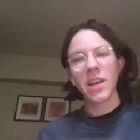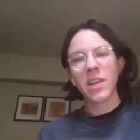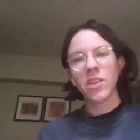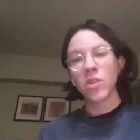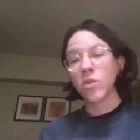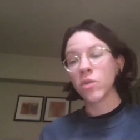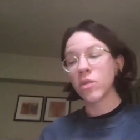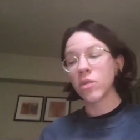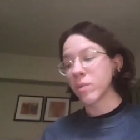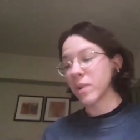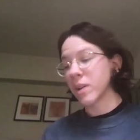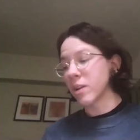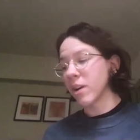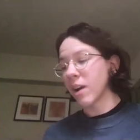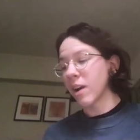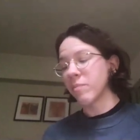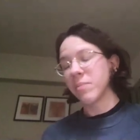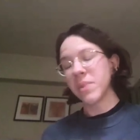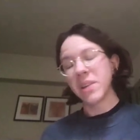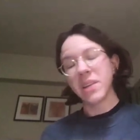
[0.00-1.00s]
you the reader
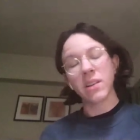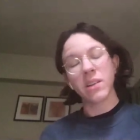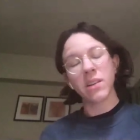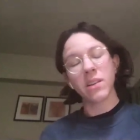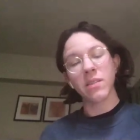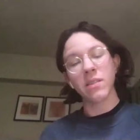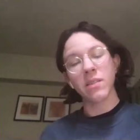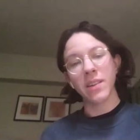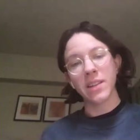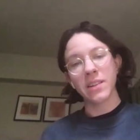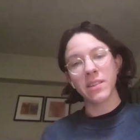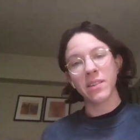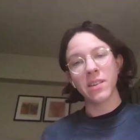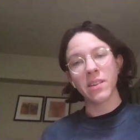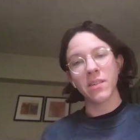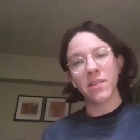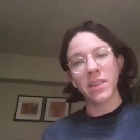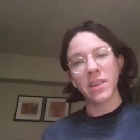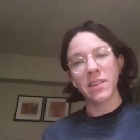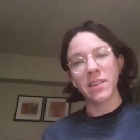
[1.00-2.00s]
have been convinced
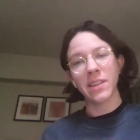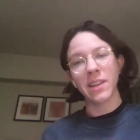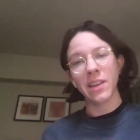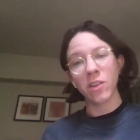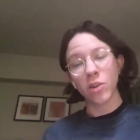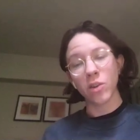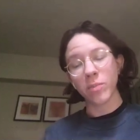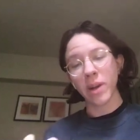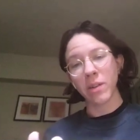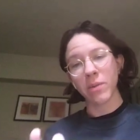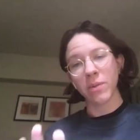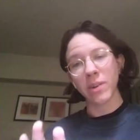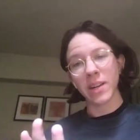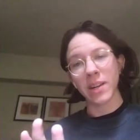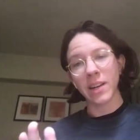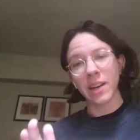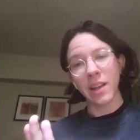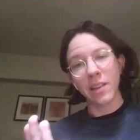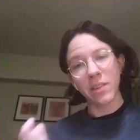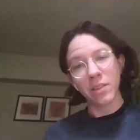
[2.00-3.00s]
of this either by
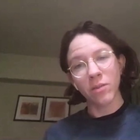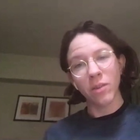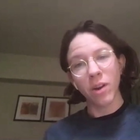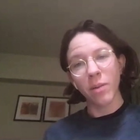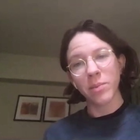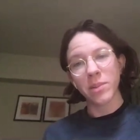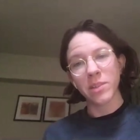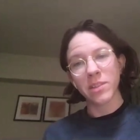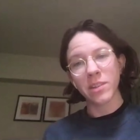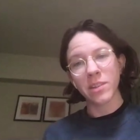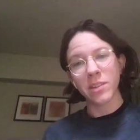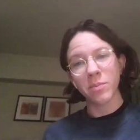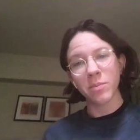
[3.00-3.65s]
reading Nathan Robinson's